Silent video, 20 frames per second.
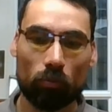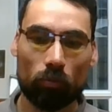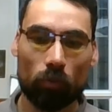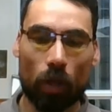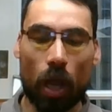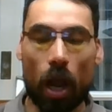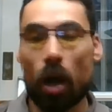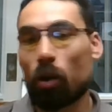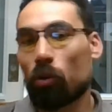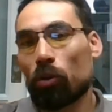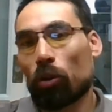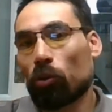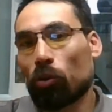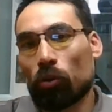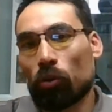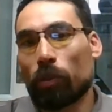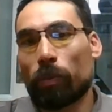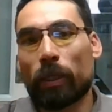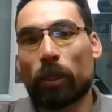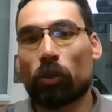Yeah, not
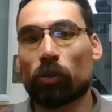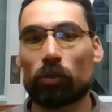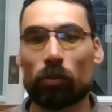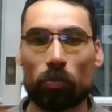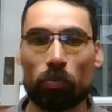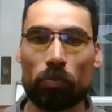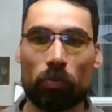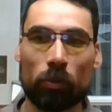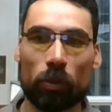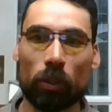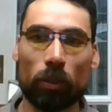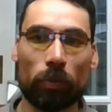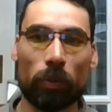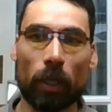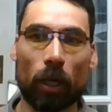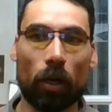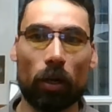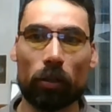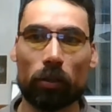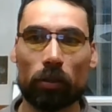only because
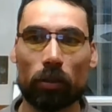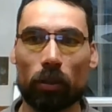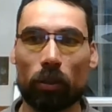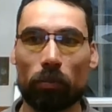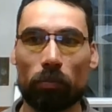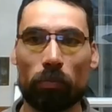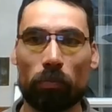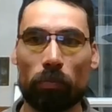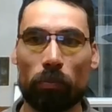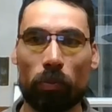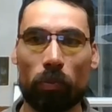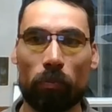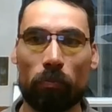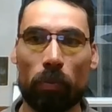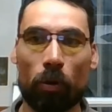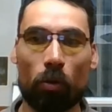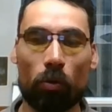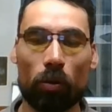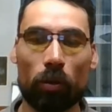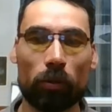CDPR is in
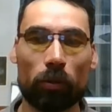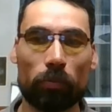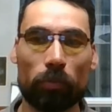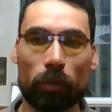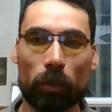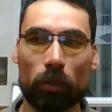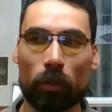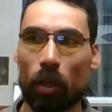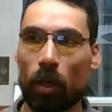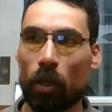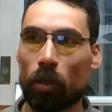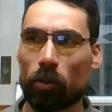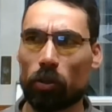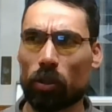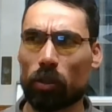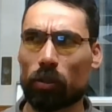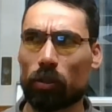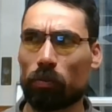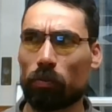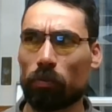Poland, but
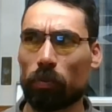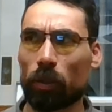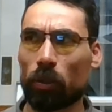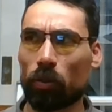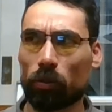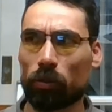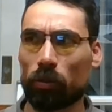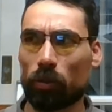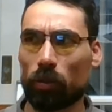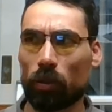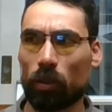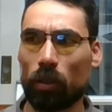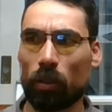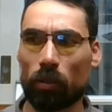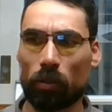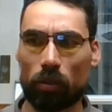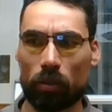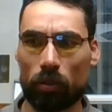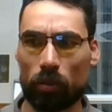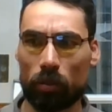just because
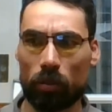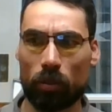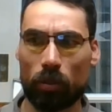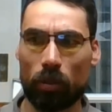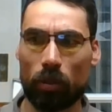it's